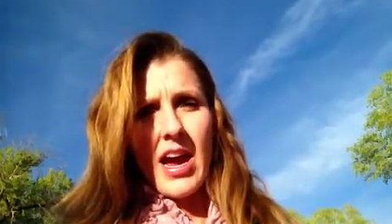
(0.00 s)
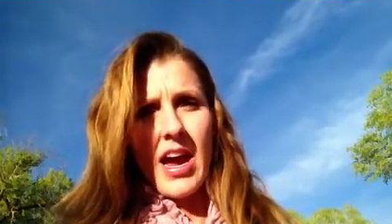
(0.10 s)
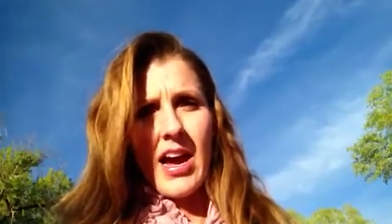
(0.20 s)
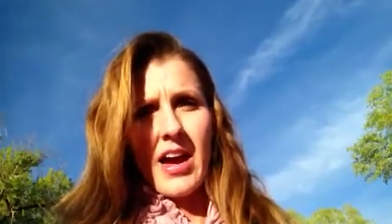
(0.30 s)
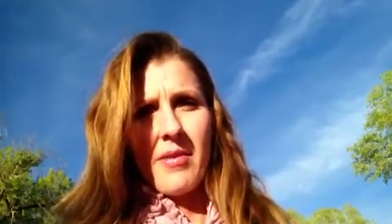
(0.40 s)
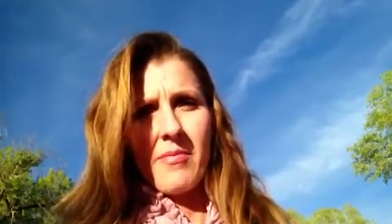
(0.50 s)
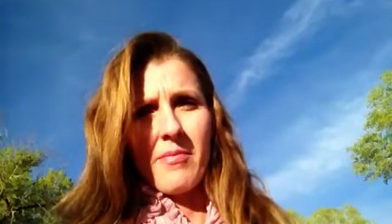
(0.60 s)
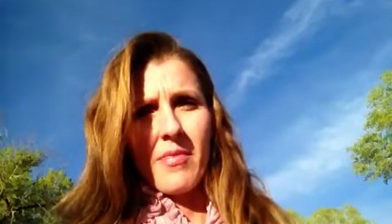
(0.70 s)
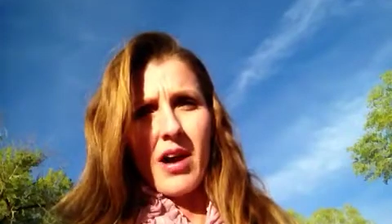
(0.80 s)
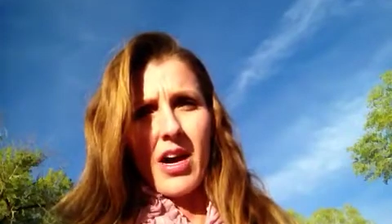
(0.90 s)

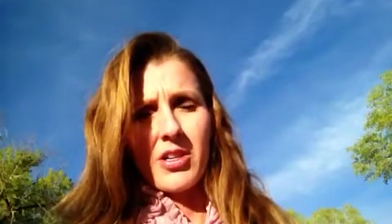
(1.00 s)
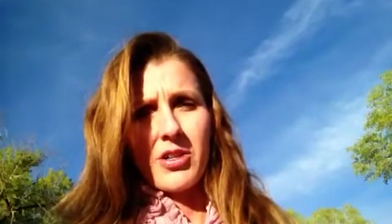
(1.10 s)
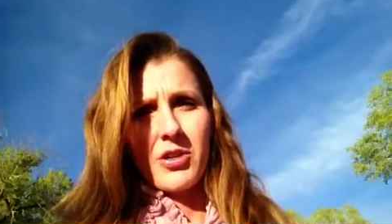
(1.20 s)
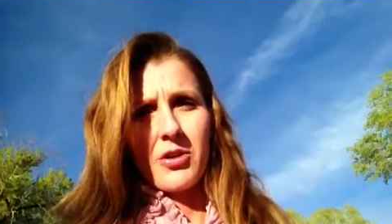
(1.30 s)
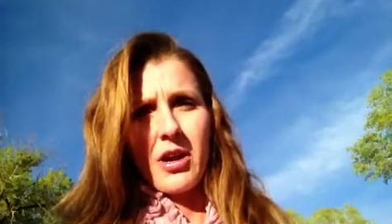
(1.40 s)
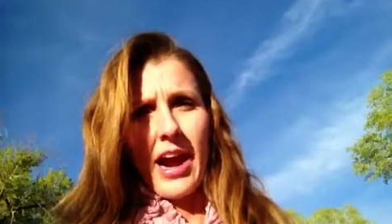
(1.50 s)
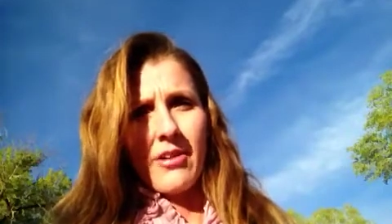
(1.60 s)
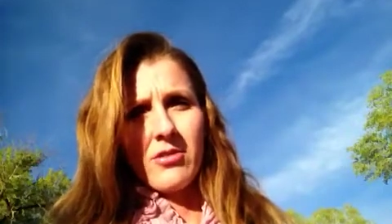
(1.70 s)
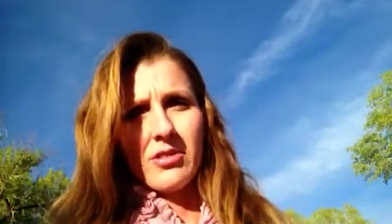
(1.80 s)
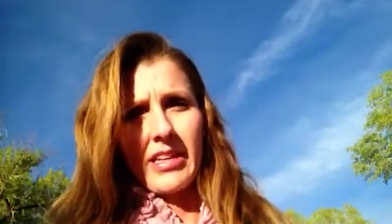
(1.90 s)
accrue
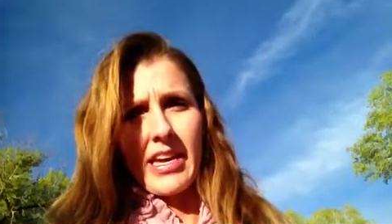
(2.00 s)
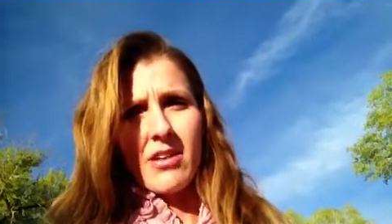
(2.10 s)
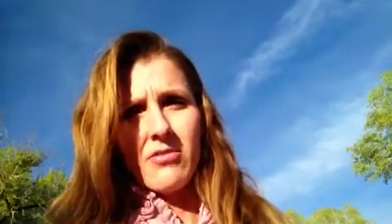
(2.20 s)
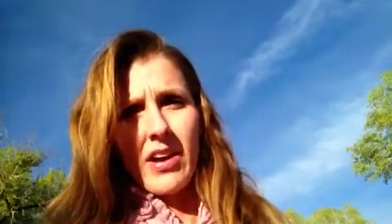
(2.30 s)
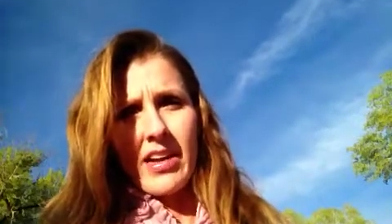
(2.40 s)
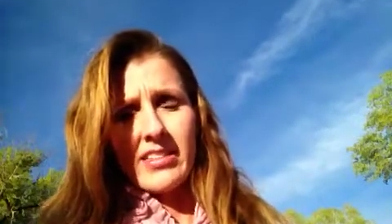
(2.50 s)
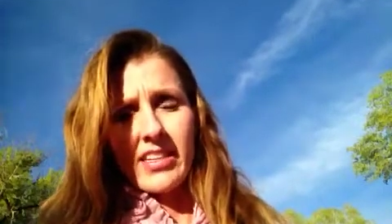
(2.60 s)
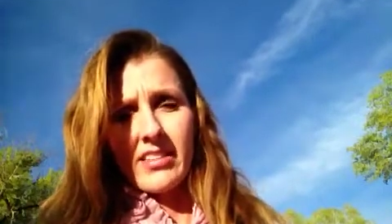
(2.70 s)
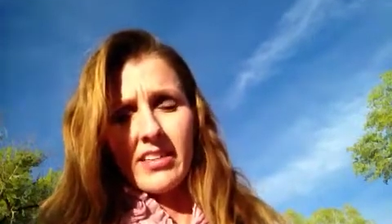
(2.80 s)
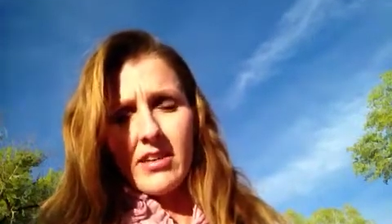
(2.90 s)
annual leave and
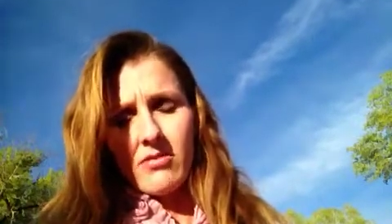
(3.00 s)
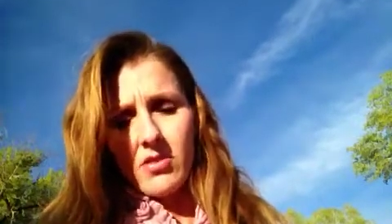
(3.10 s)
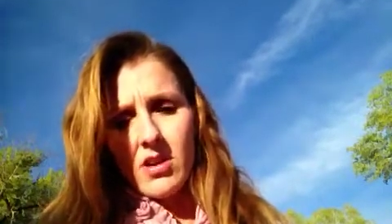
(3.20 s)
sick leave,